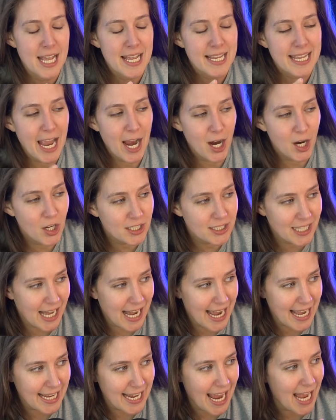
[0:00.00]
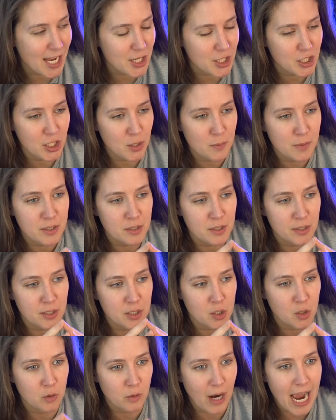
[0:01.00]
Caroline, as she was
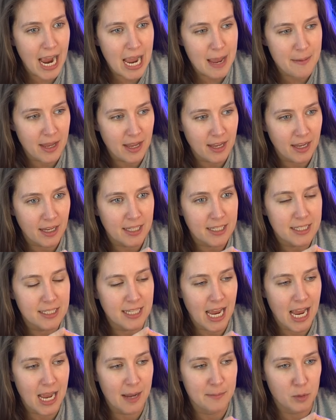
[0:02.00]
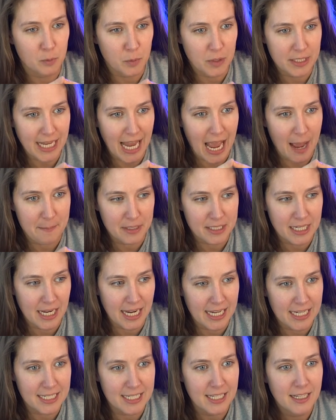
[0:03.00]
describing Sam's risk
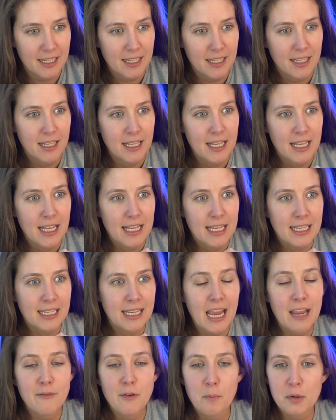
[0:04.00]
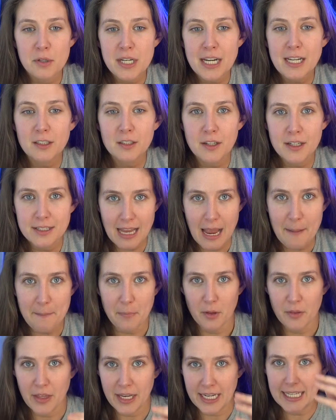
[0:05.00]
appetite, gave a particular
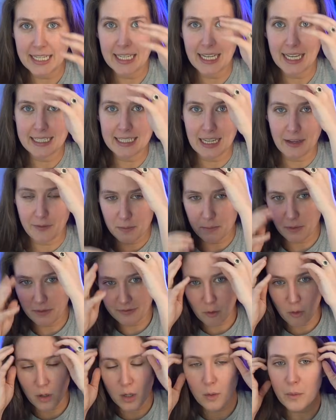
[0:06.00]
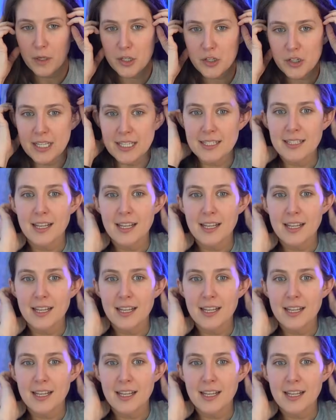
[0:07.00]
example that he had given before, which is